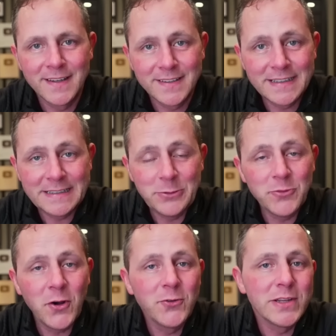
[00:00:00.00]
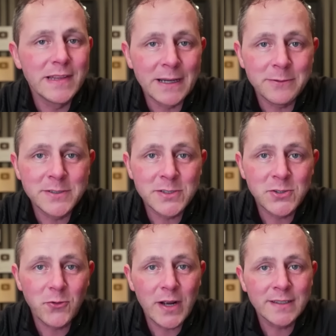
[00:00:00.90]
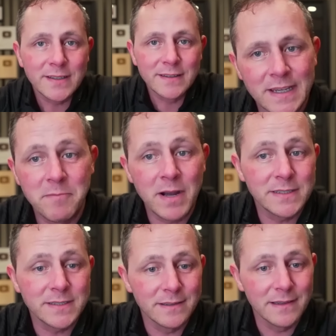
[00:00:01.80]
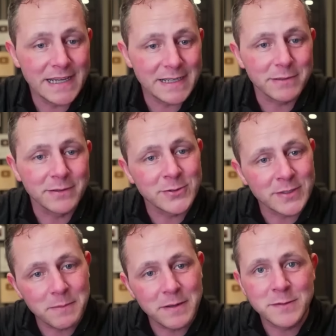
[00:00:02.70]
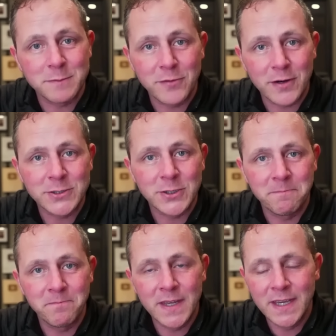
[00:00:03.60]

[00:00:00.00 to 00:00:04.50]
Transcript: The language is directed. It might still land, but there's going to be some friction.